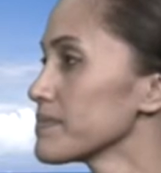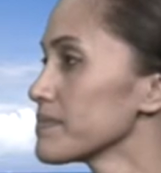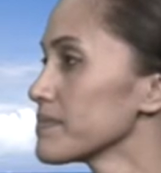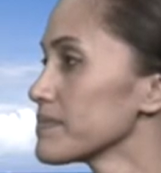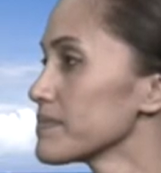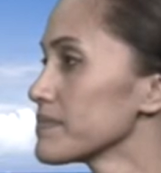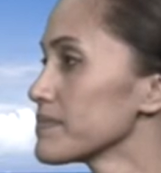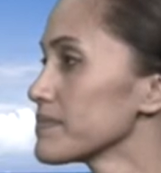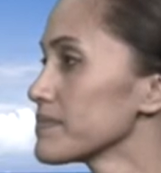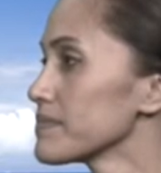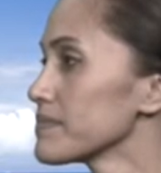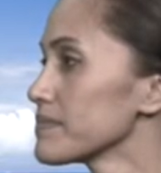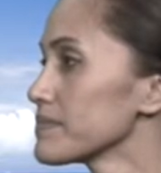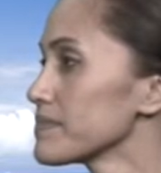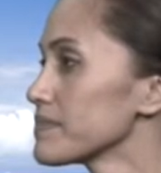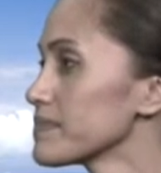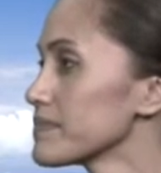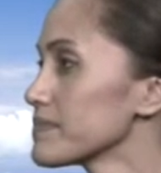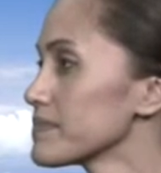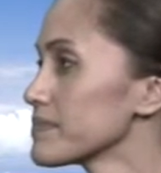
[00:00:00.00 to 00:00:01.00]

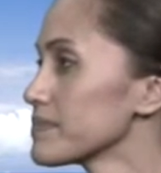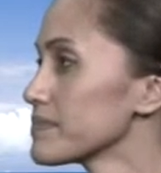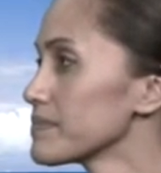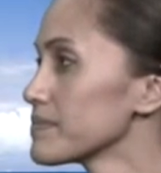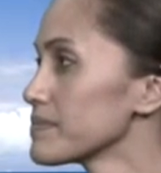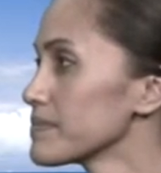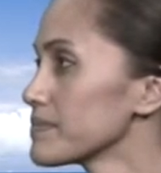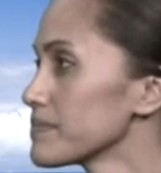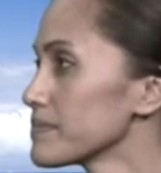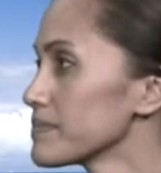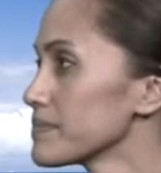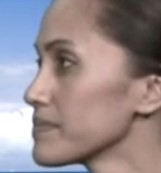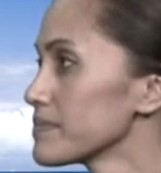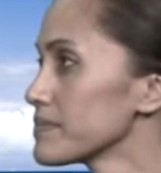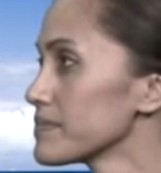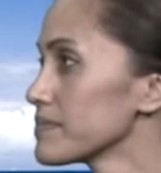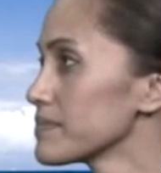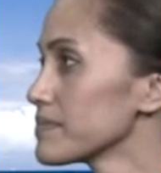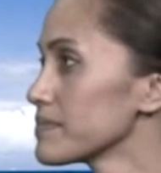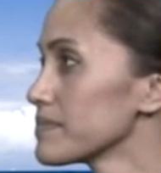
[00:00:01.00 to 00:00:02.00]

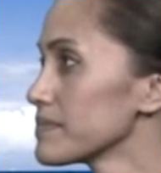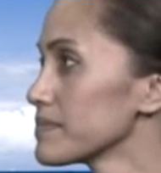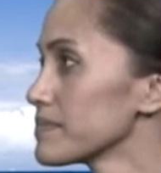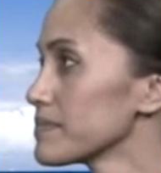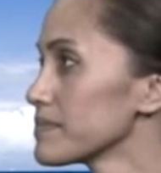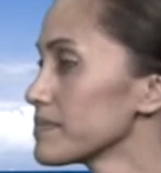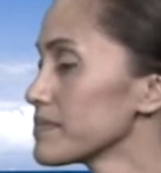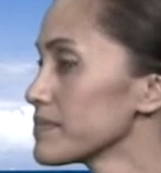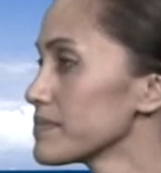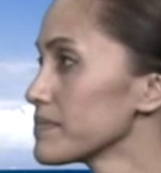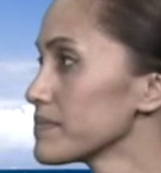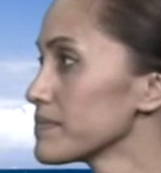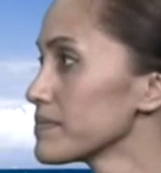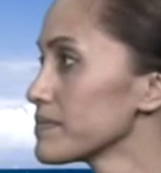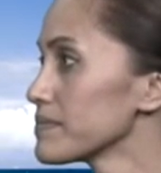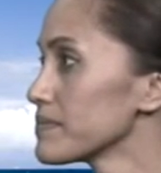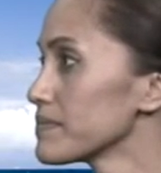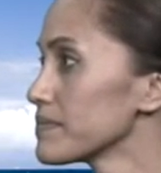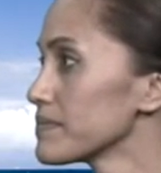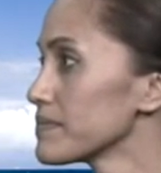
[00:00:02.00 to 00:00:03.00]

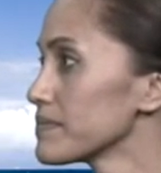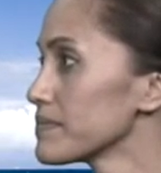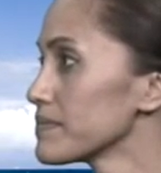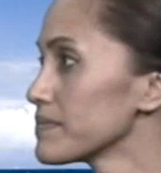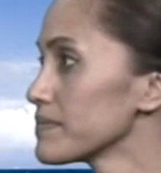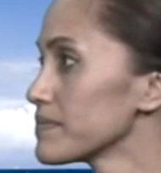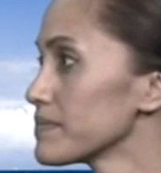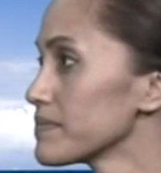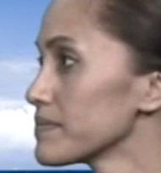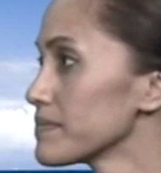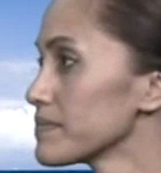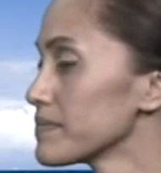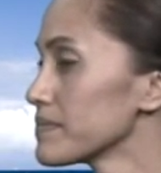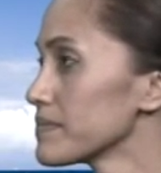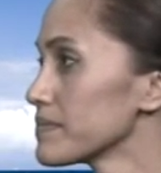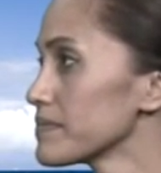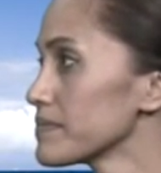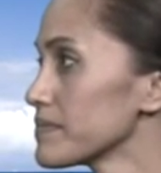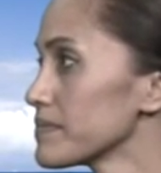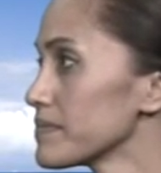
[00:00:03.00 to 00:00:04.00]

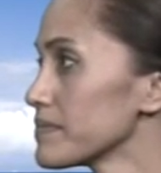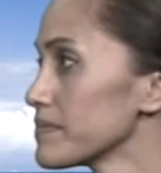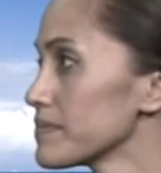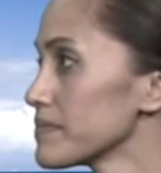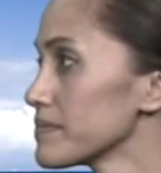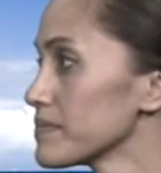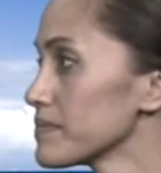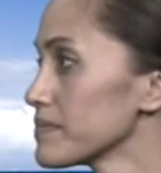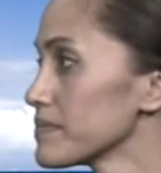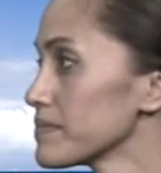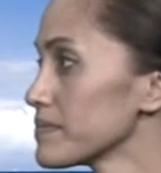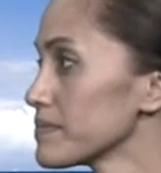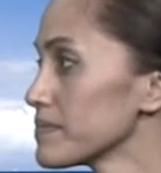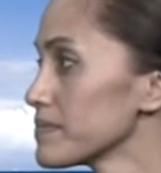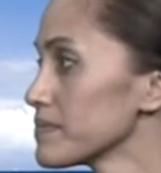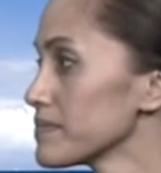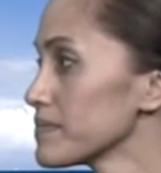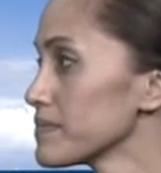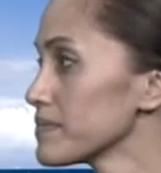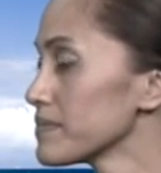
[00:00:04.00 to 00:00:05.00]

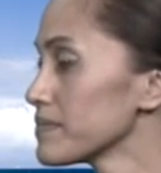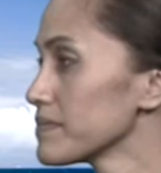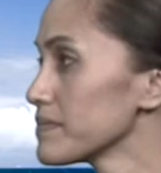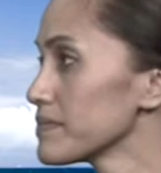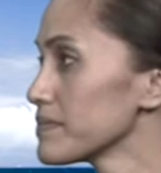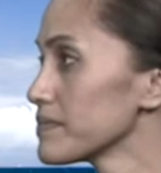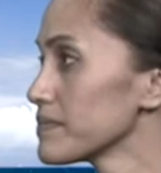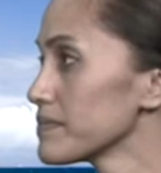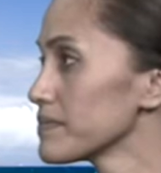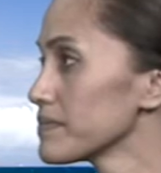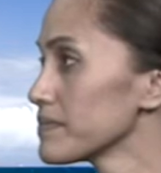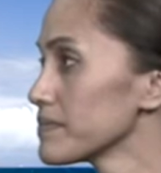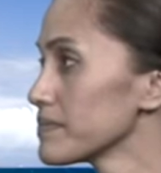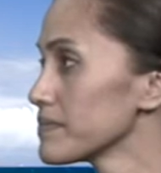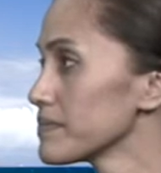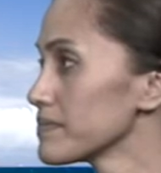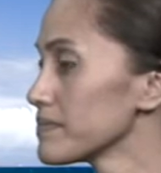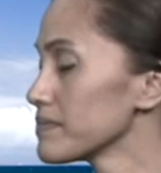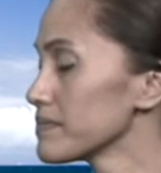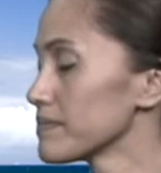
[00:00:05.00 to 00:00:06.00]

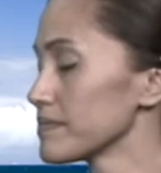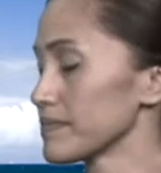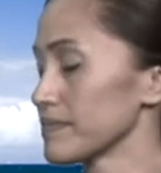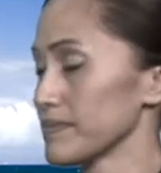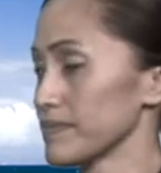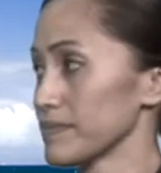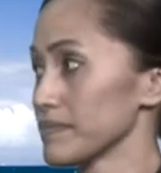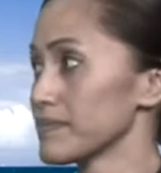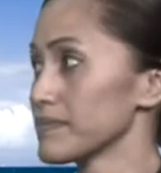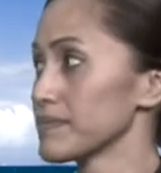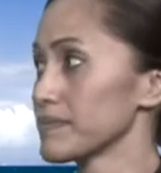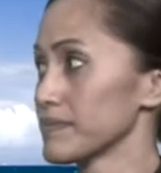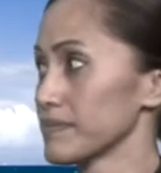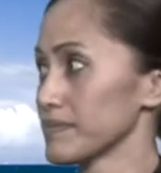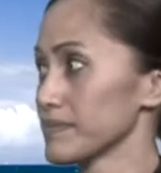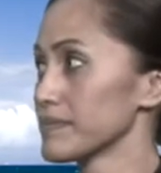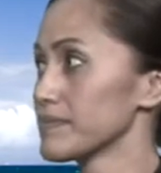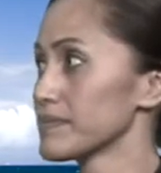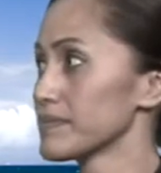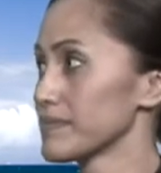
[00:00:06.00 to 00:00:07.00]

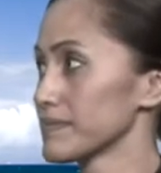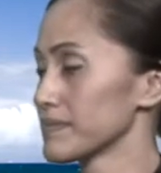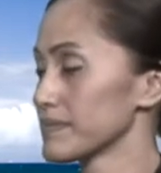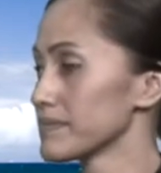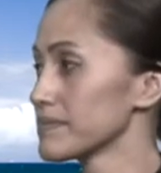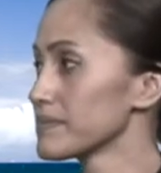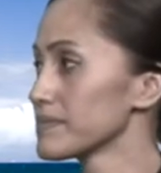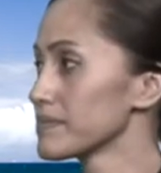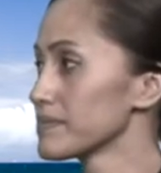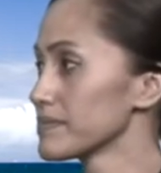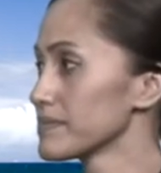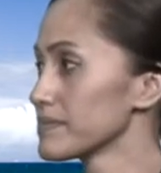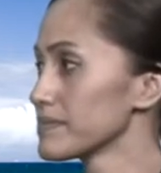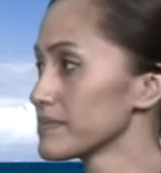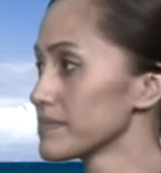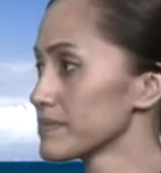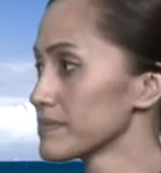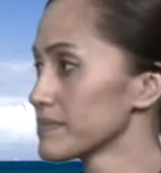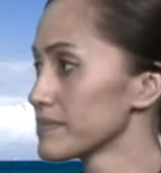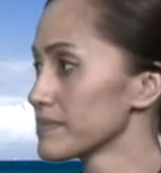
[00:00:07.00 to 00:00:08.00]
[no speech]